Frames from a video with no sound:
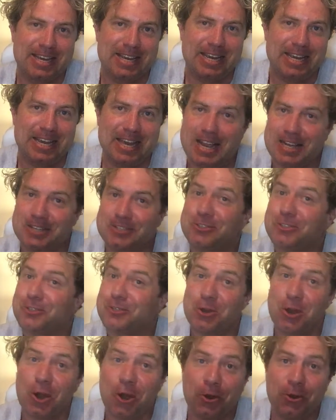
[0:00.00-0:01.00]
He answered,
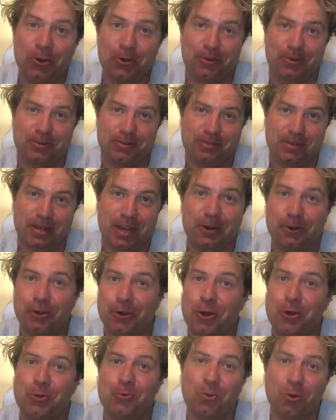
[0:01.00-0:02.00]
"No, and I
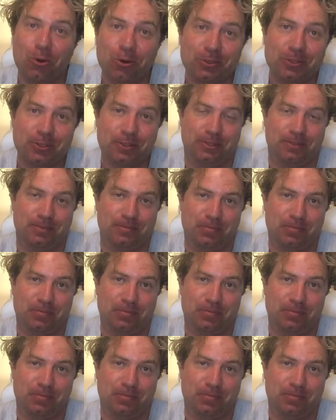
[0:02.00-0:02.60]
don't want it.